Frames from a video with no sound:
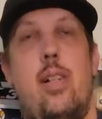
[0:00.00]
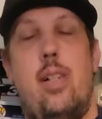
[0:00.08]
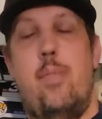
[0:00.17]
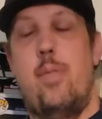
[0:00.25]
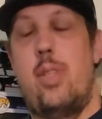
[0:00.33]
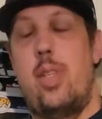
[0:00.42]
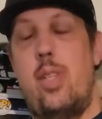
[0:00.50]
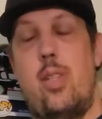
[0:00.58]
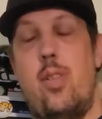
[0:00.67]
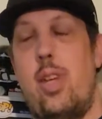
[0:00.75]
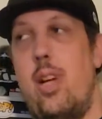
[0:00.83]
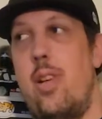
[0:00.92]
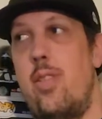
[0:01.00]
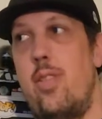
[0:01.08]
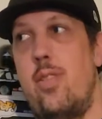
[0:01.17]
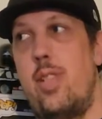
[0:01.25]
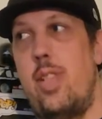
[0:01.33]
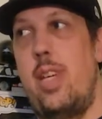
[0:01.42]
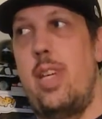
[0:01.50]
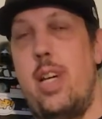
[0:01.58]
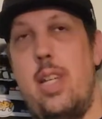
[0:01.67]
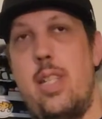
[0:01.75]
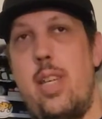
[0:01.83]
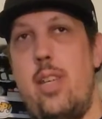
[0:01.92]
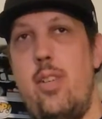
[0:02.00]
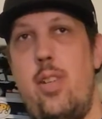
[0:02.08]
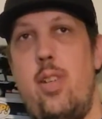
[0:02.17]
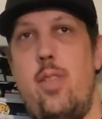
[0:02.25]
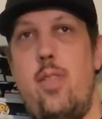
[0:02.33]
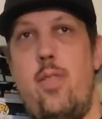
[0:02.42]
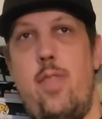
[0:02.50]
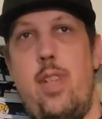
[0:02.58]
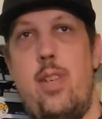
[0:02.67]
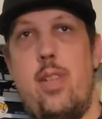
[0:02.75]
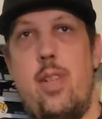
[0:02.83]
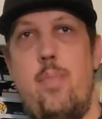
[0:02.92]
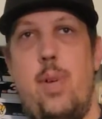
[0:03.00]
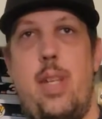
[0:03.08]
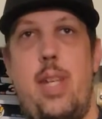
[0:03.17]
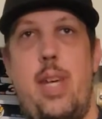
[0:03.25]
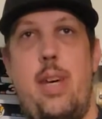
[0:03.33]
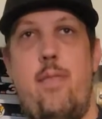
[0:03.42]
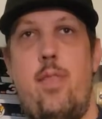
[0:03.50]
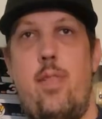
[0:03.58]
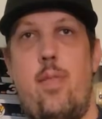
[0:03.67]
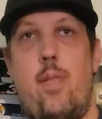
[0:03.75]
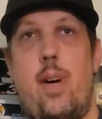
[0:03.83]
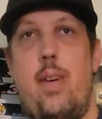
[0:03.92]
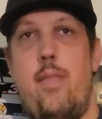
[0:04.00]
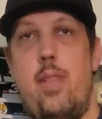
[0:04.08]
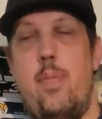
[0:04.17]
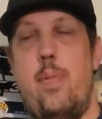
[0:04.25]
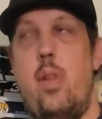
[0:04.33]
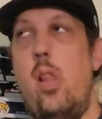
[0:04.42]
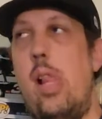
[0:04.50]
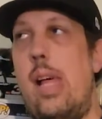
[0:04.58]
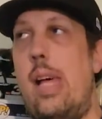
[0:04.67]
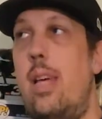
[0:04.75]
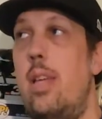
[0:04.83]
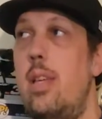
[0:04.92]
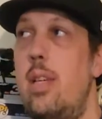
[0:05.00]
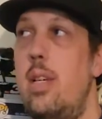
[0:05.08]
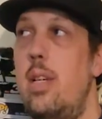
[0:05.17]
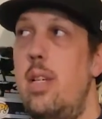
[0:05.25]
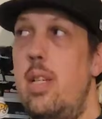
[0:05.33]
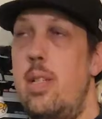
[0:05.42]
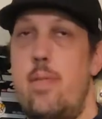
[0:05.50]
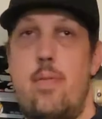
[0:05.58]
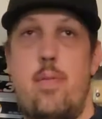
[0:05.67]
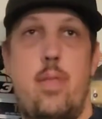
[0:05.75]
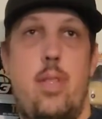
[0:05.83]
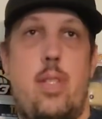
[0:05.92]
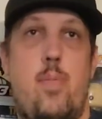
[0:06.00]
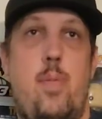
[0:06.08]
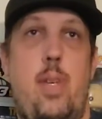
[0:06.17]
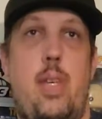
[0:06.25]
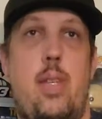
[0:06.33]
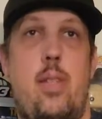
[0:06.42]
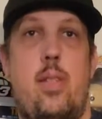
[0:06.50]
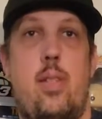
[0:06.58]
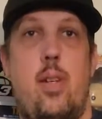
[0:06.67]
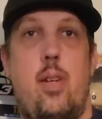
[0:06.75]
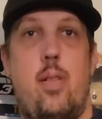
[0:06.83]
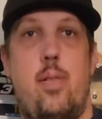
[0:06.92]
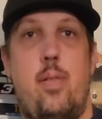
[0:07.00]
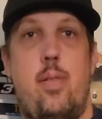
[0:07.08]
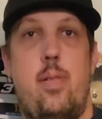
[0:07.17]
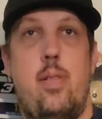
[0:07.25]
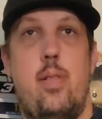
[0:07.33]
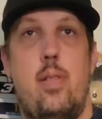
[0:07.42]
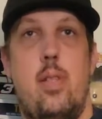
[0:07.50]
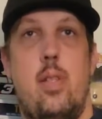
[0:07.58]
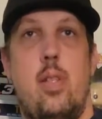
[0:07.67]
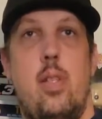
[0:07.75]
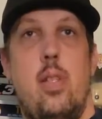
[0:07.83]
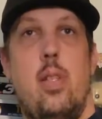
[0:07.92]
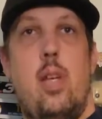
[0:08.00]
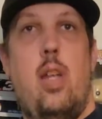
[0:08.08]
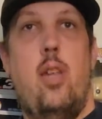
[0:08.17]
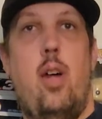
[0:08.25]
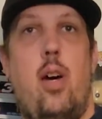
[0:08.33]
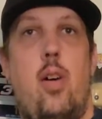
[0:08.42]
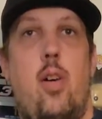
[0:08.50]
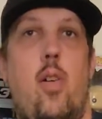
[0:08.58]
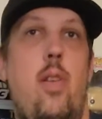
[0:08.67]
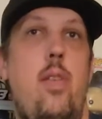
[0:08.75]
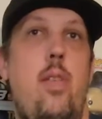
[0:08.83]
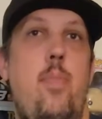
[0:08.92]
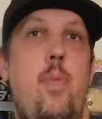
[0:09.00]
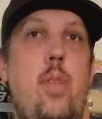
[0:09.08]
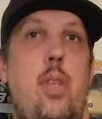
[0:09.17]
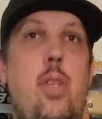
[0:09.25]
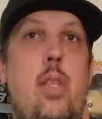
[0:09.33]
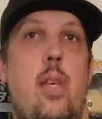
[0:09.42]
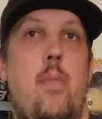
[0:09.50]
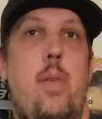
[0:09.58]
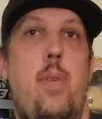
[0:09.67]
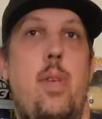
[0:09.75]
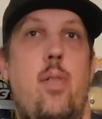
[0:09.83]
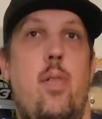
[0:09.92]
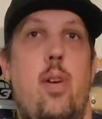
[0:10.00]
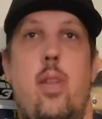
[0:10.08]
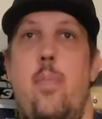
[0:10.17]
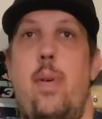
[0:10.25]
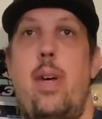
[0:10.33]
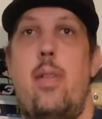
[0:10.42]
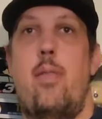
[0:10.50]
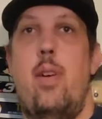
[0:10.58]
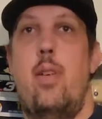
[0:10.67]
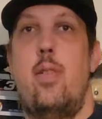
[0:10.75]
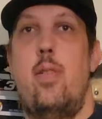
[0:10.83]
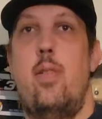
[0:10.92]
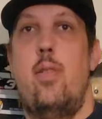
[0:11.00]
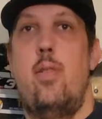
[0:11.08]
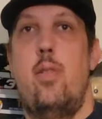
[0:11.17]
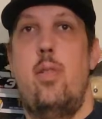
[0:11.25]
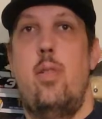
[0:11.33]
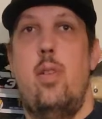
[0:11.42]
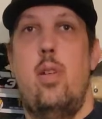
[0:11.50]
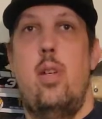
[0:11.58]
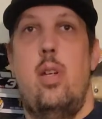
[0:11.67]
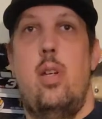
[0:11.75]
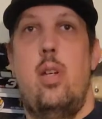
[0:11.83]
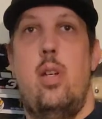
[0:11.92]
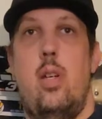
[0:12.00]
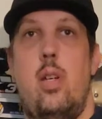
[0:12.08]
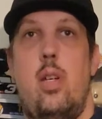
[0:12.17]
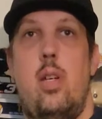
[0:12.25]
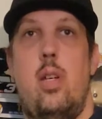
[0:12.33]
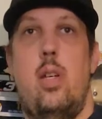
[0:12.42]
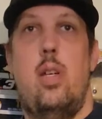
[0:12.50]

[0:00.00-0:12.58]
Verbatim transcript: I'm um, just so tired Thursday, guys. I usually don't do videos on Monday. I don't know why. Do this week, so I did not. Oh, any music that might be going on in the background? There's no music. It's just.